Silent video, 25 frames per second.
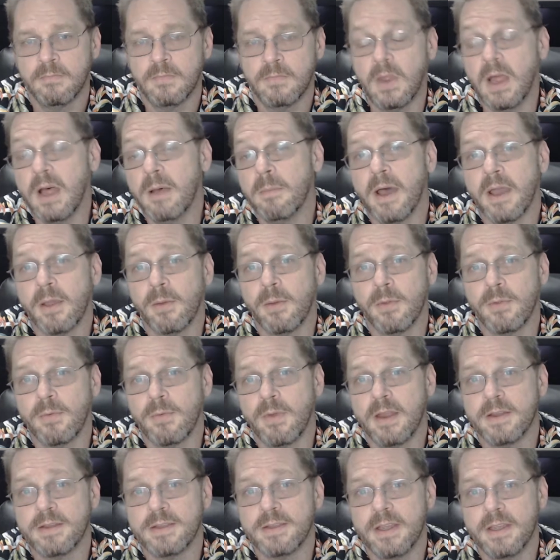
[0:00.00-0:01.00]
I'm Michael with
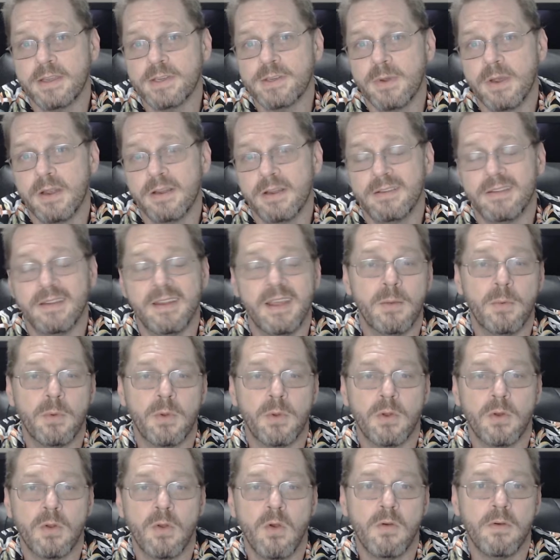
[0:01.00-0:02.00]
Writer Sanctuary, and today we're
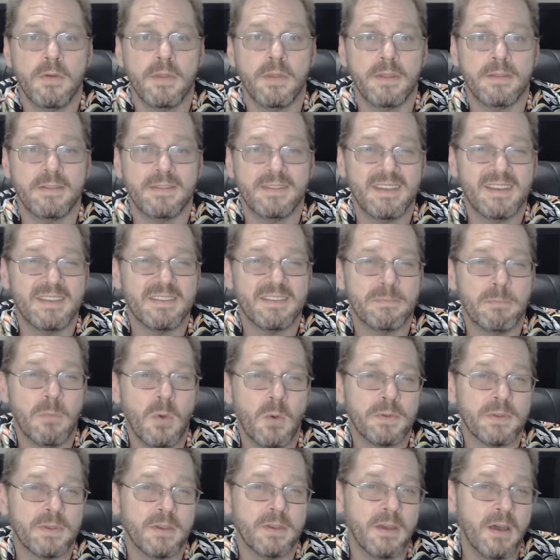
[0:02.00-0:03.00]
going to go over the 6
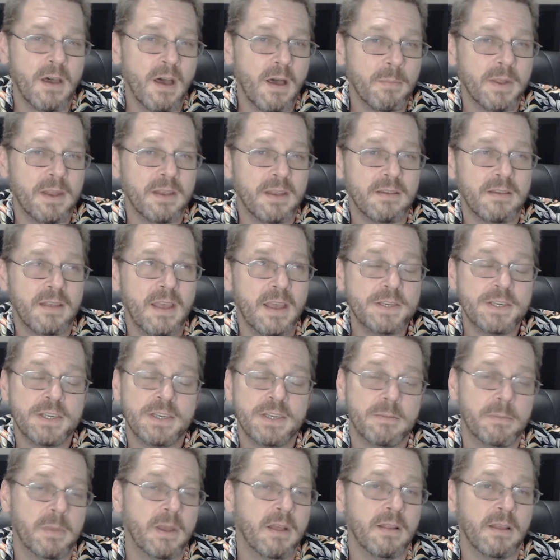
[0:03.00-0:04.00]
most common
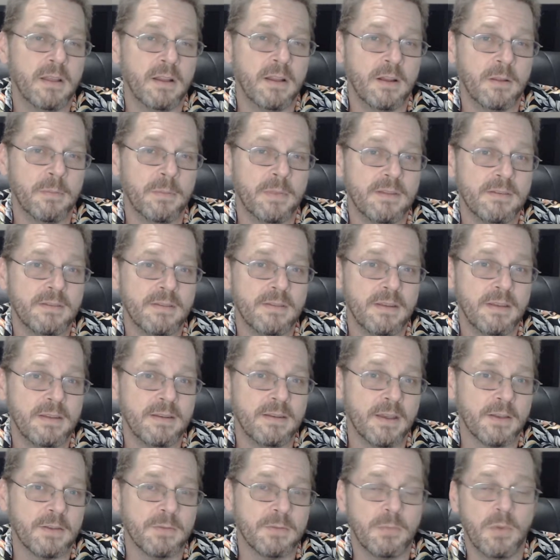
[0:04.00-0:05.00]
HTML elements in
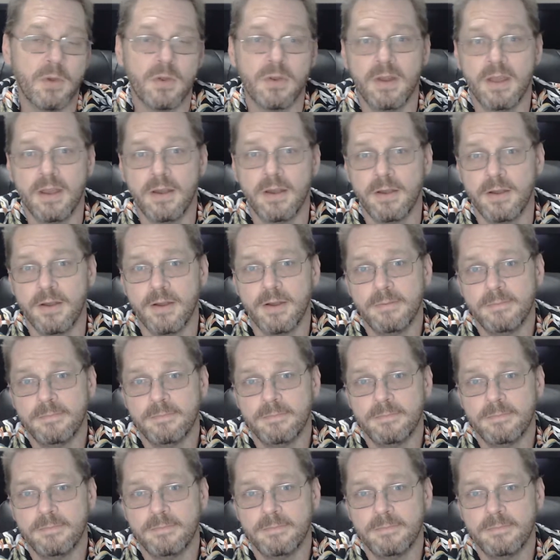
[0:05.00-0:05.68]
TextBroker Editor.